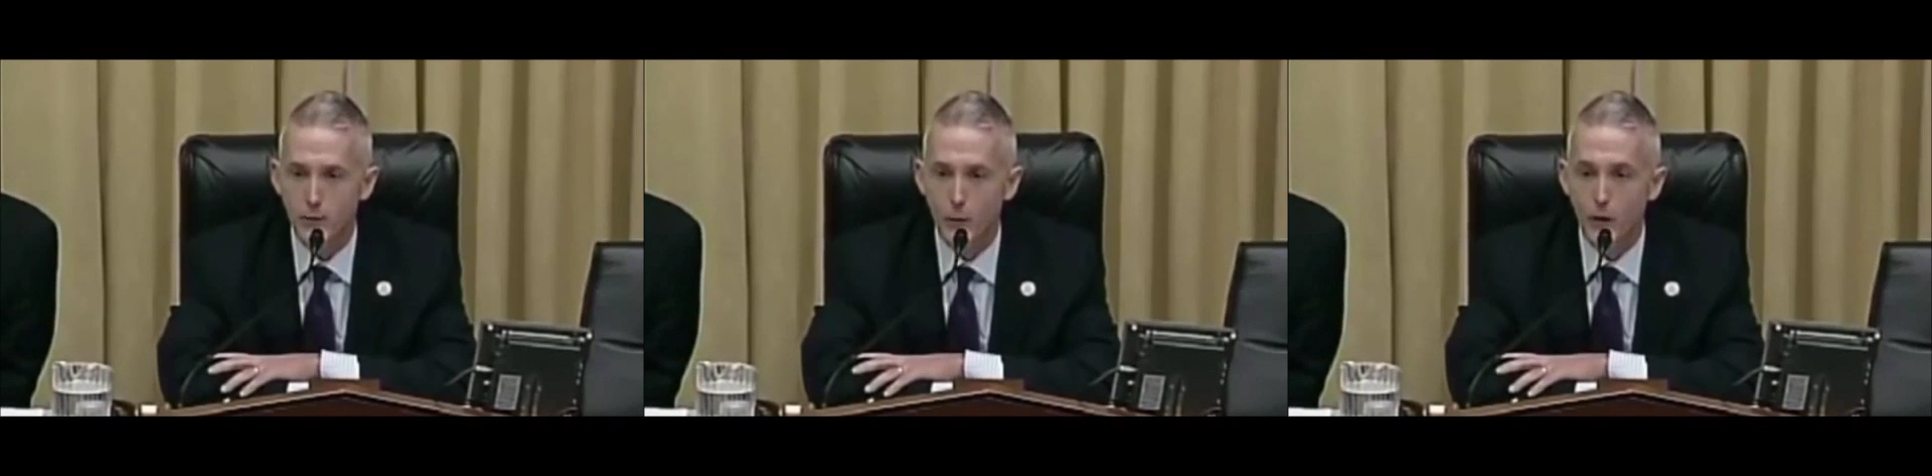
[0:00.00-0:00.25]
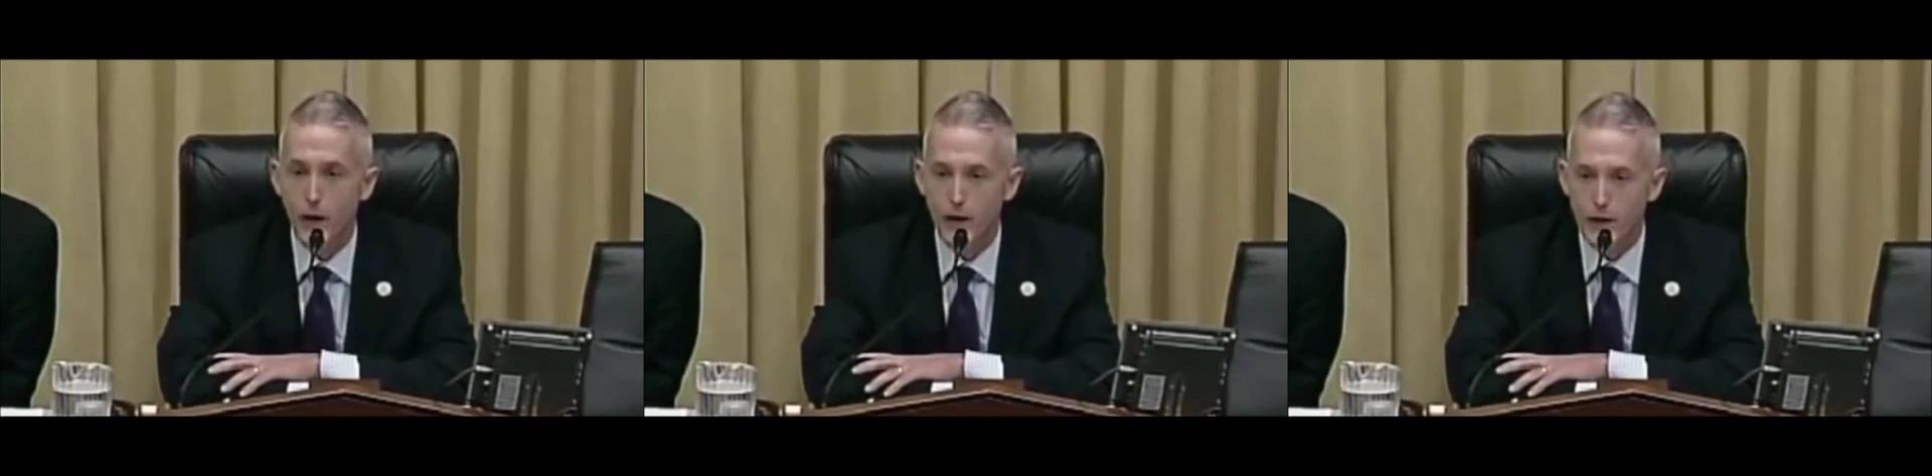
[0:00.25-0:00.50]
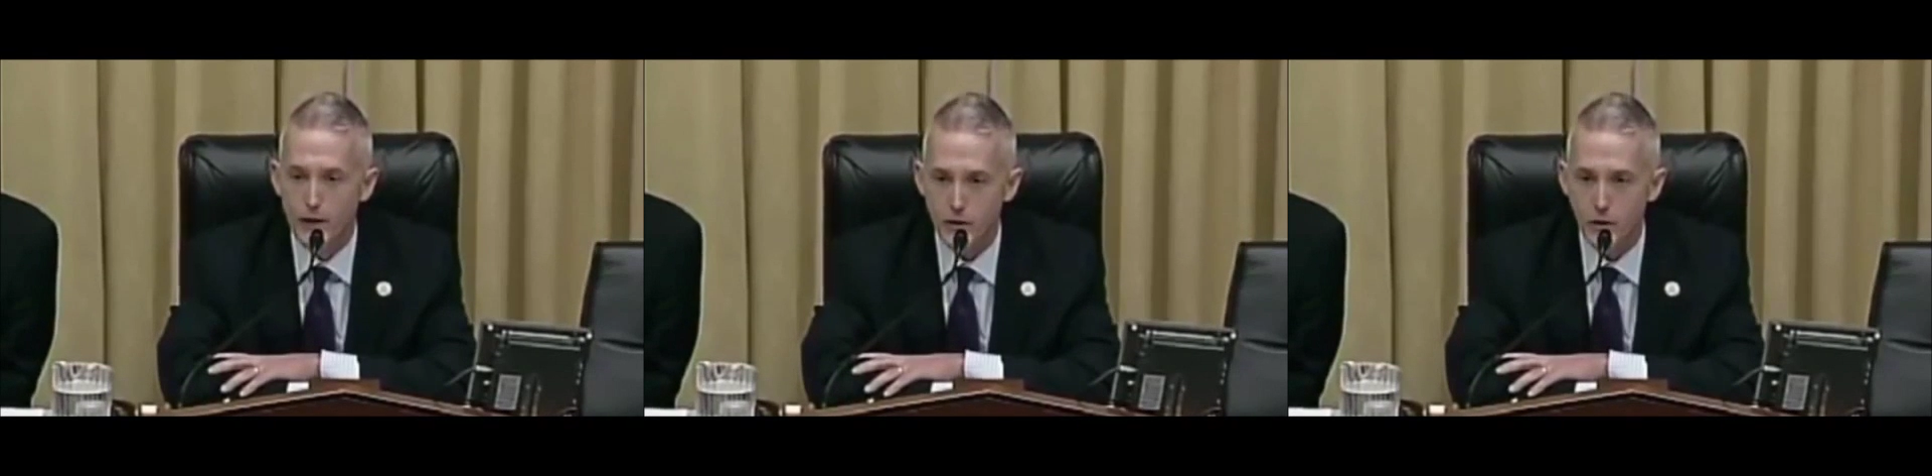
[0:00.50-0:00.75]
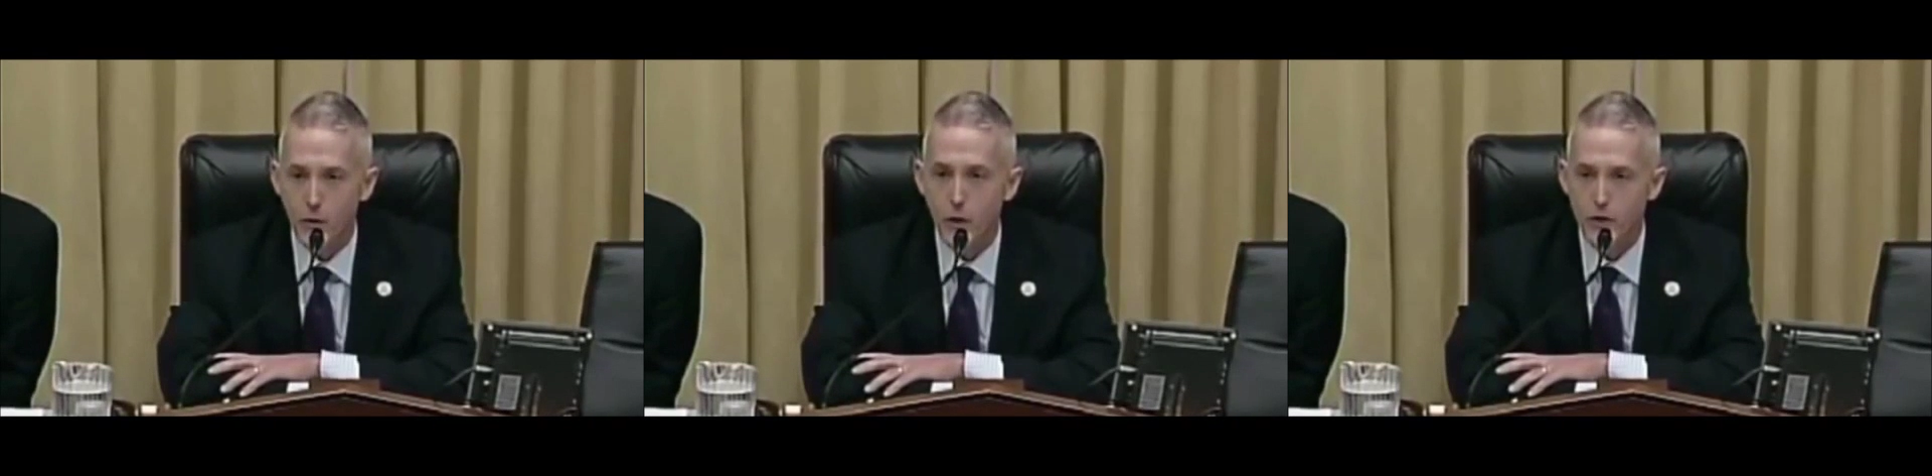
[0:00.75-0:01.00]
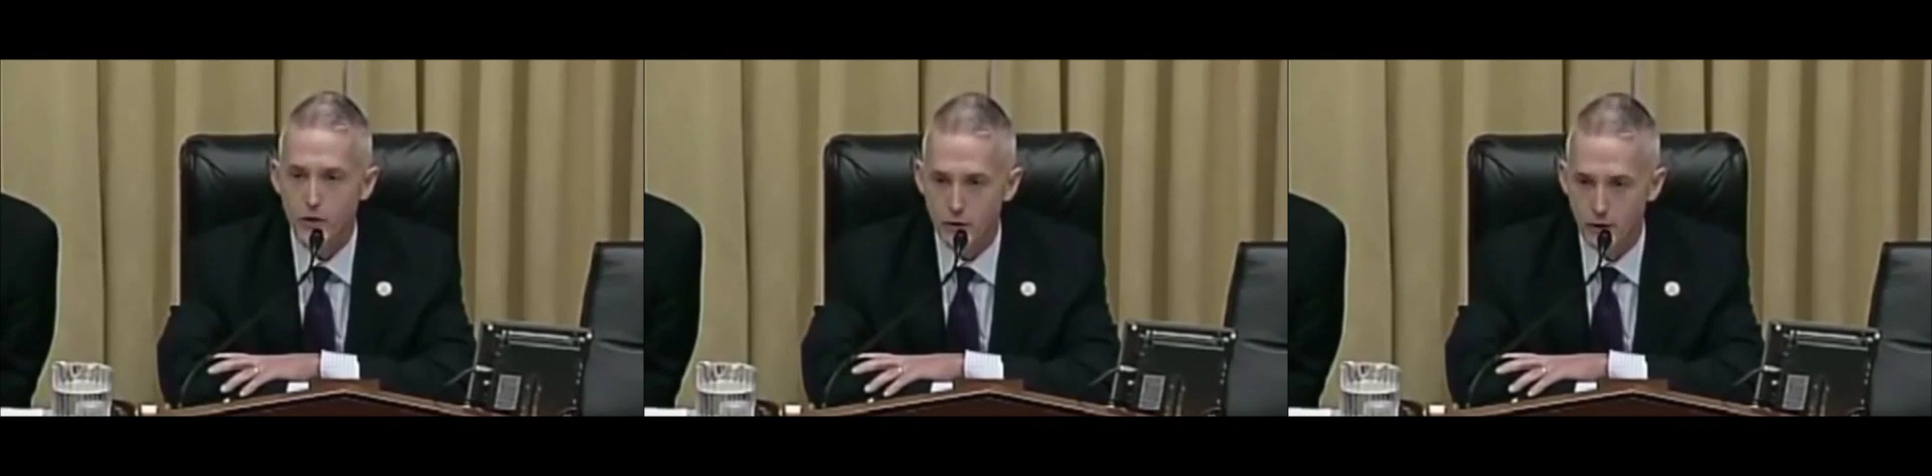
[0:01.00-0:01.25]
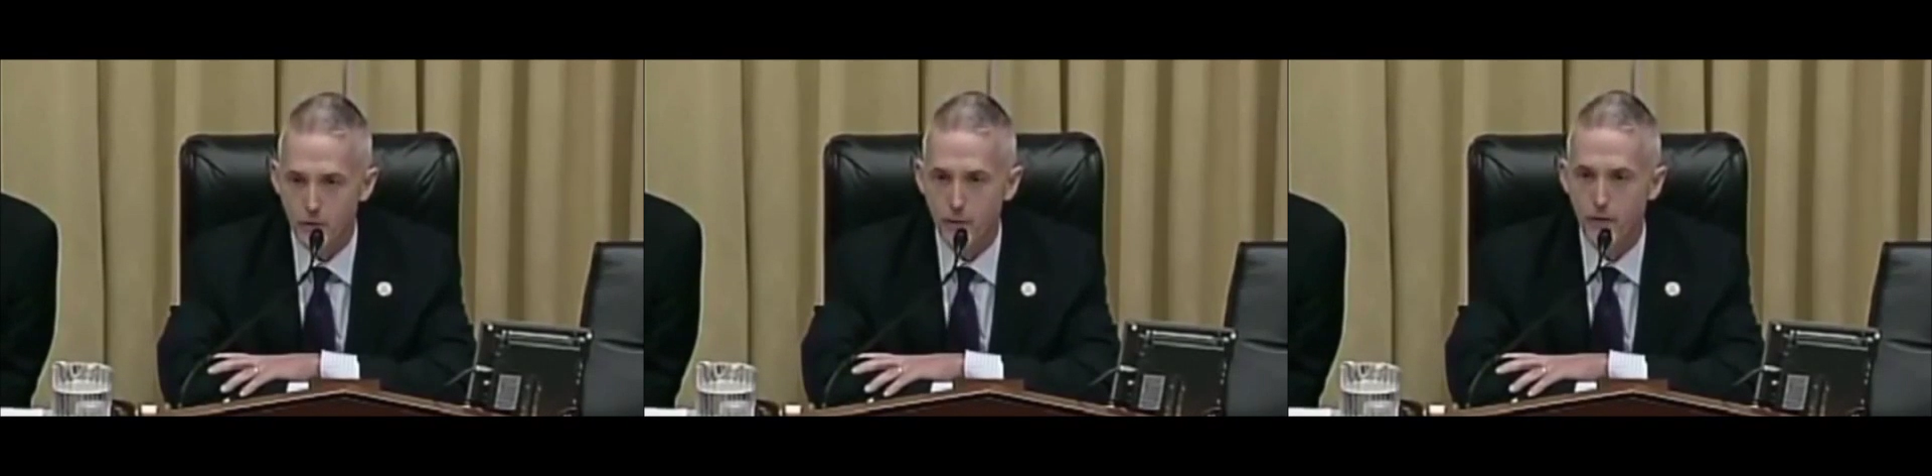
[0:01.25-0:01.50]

When I ask a question, it'll